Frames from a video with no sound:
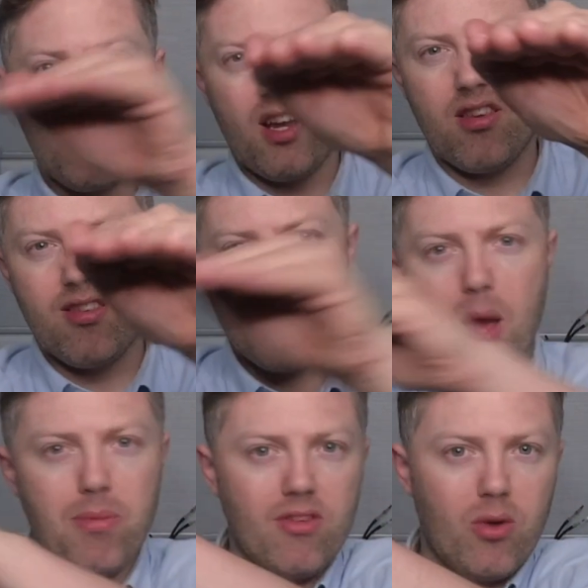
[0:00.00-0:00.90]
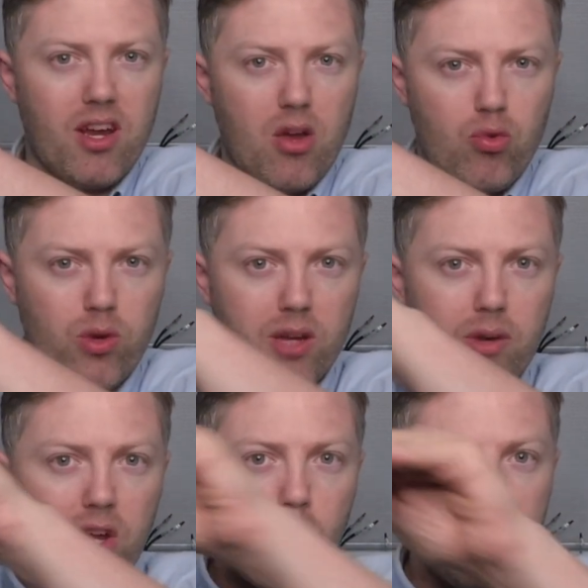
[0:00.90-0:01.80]
like a step, so it goes really,
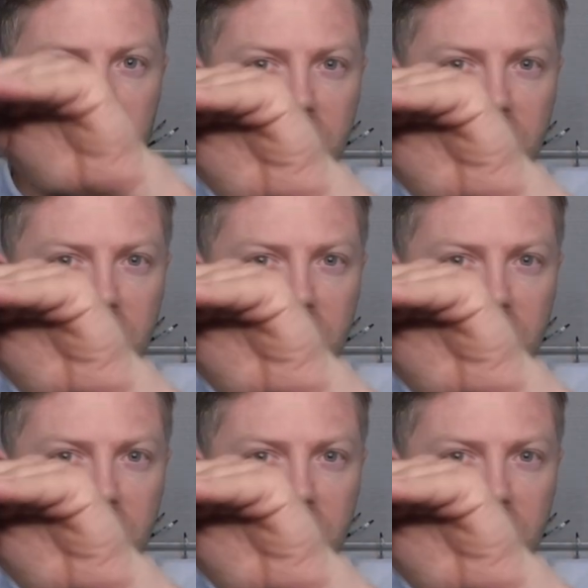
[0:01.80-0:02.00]
really quick to